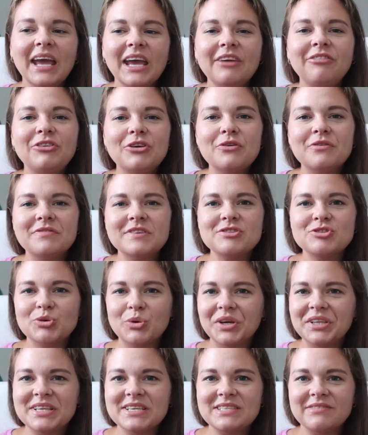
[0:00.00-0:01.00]
if you've
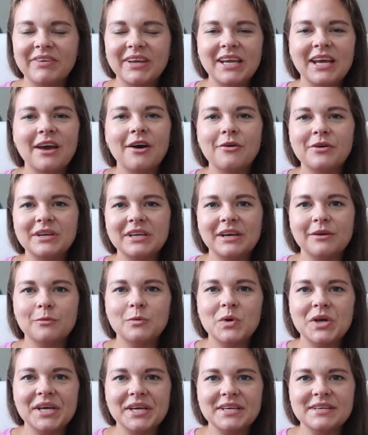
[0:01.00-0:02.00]
enjoyed this video and it
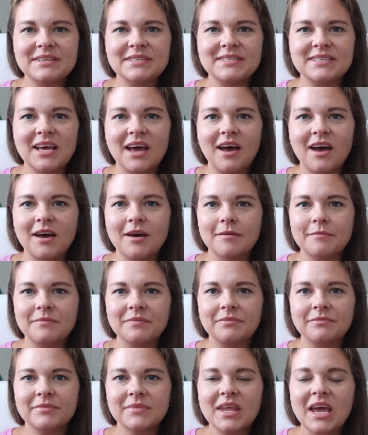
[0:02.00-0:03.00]
was
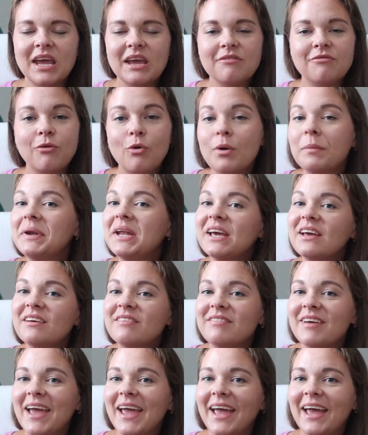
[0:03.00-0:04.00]

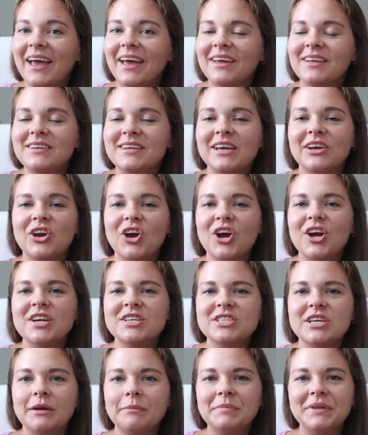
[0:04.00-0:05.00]
informative and
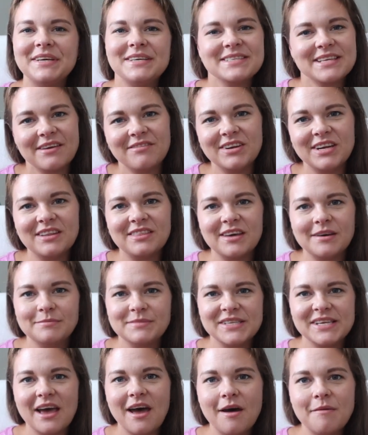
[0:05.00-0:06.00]
encouraging, please give it a
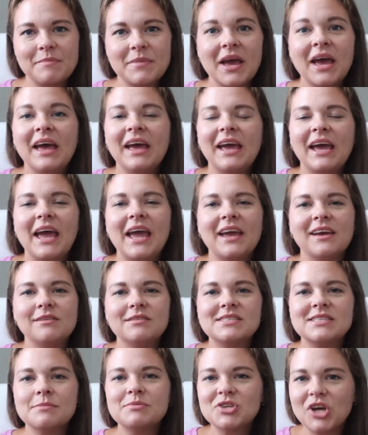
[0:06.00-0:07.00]
thumbs up
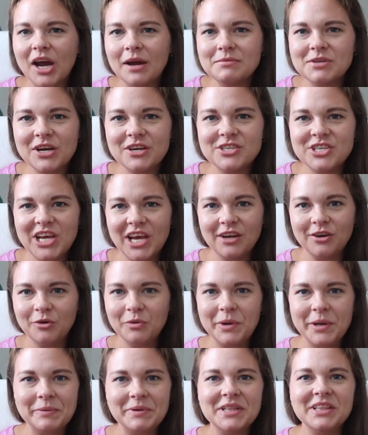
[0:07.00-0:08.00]
and subscribe to our
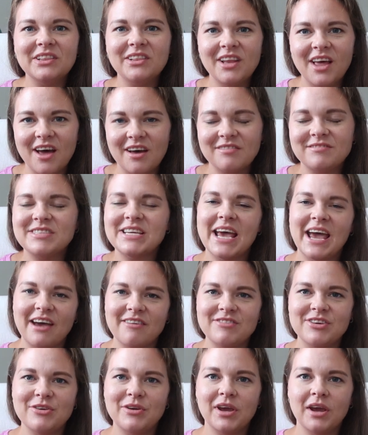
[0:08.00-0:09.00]
channel. We would love to
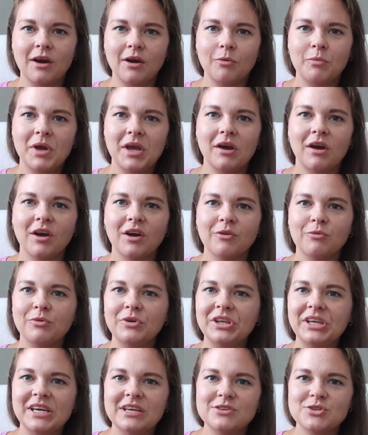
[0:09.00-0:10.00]
have you here. We are
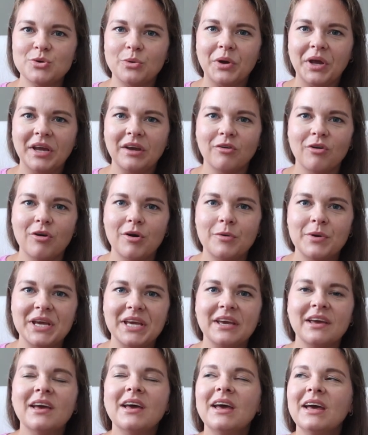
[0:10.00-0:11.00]
really enjoying
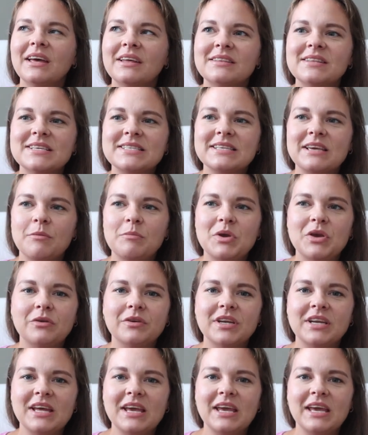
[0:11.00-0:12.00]
growing this
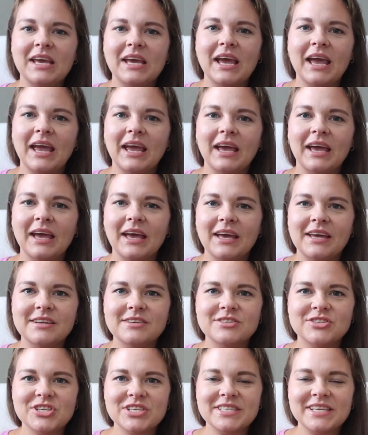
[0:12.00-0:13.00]
community
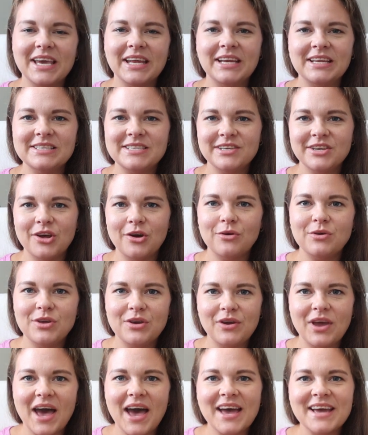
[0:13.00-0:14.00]
and just getting to know
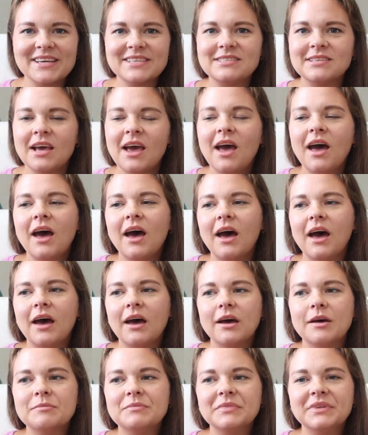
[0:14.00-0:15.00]
you guys.
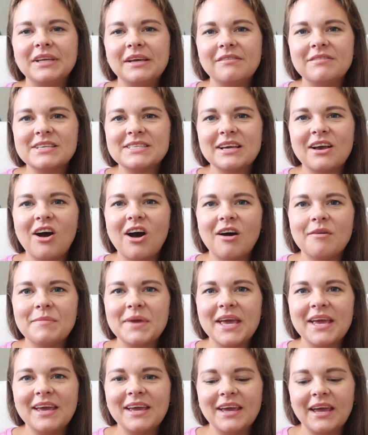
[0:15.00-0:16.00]
Leave us a
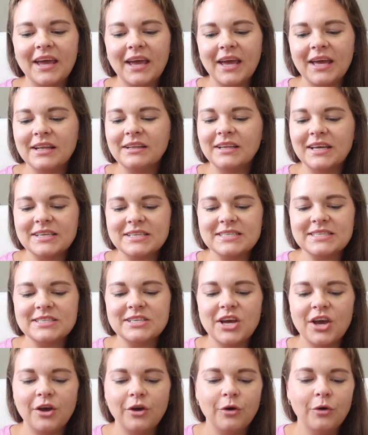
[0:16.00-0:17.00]
comment and let
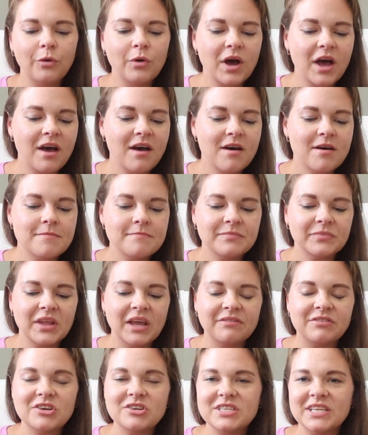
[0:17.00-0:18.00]
us know
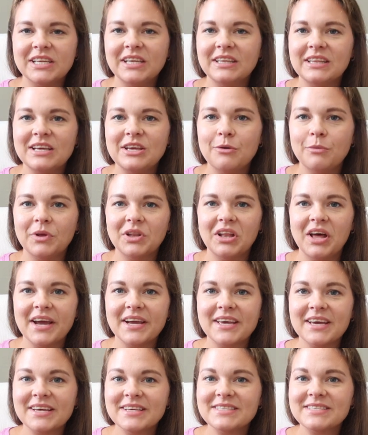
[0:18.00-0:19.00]
if there's anything you would
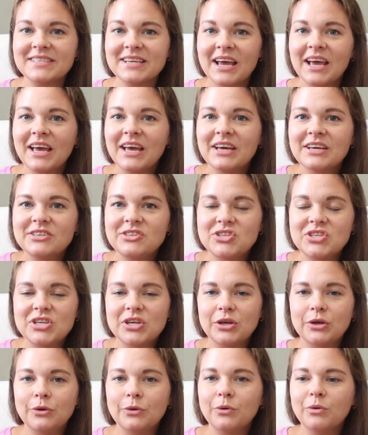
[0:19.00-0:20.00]
like us
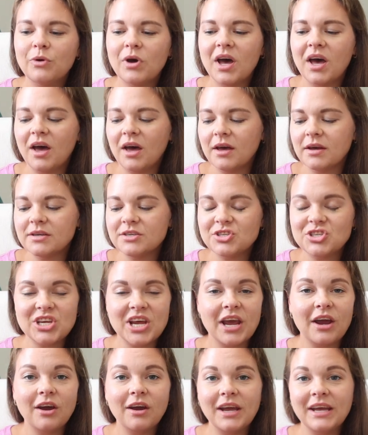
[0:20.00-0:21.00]
to
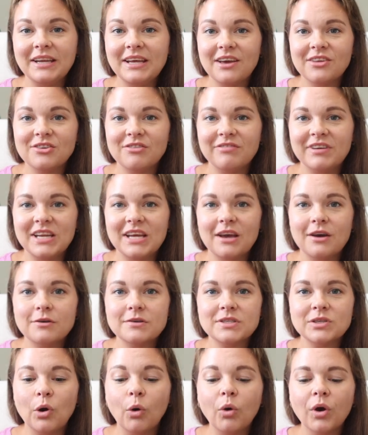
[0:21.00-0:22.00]
share, any other
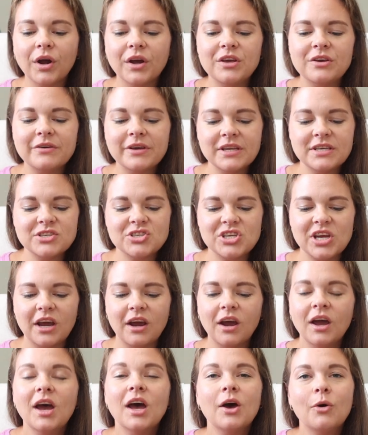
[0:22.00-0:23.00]
videos, or you can
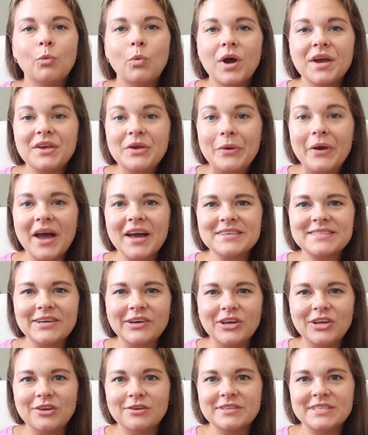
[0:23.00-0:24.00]
share what you
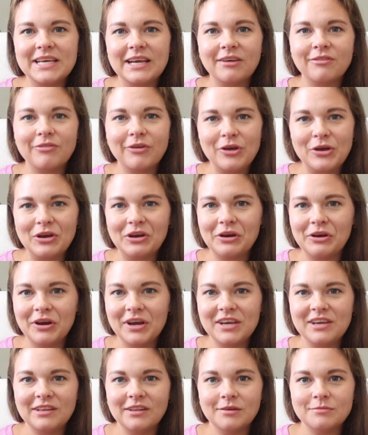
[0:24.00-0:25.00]
guys are using for your
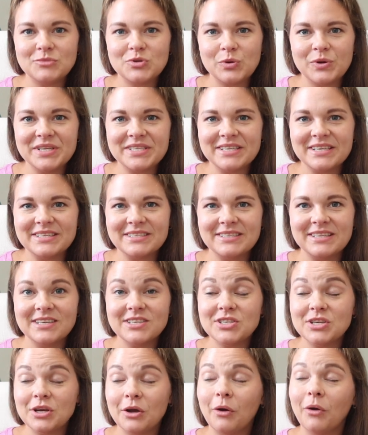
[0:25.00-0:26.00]
curriculum choices
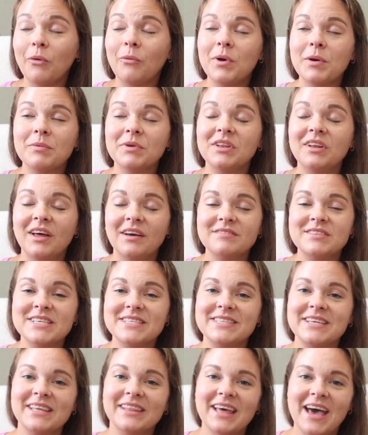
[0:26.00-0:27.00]
this year. We would love
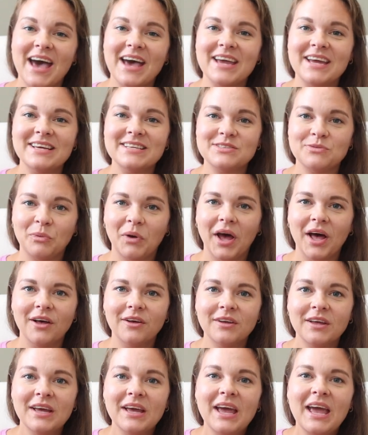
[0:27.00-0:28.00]
to see that as
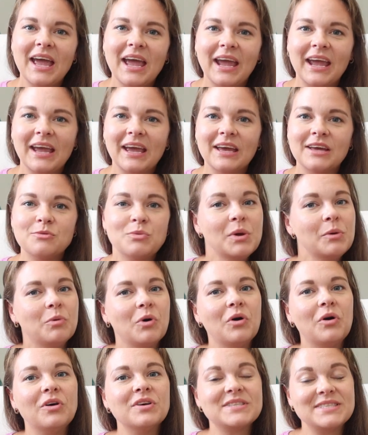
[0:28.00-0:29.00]
well. And we
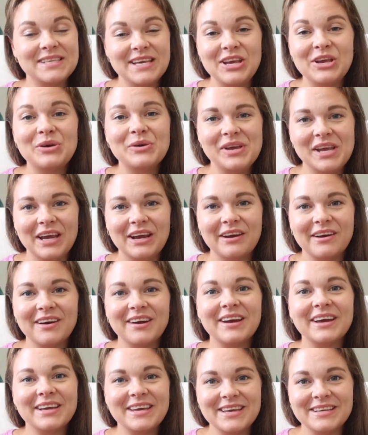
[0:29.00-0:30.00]
will see you
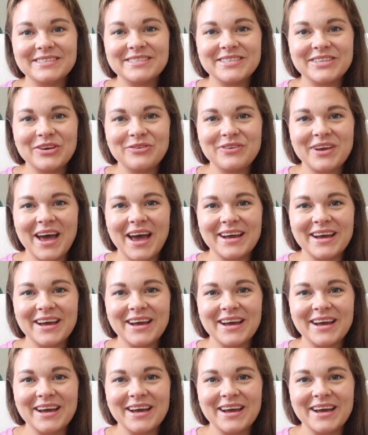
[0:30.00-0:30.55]
here again soon,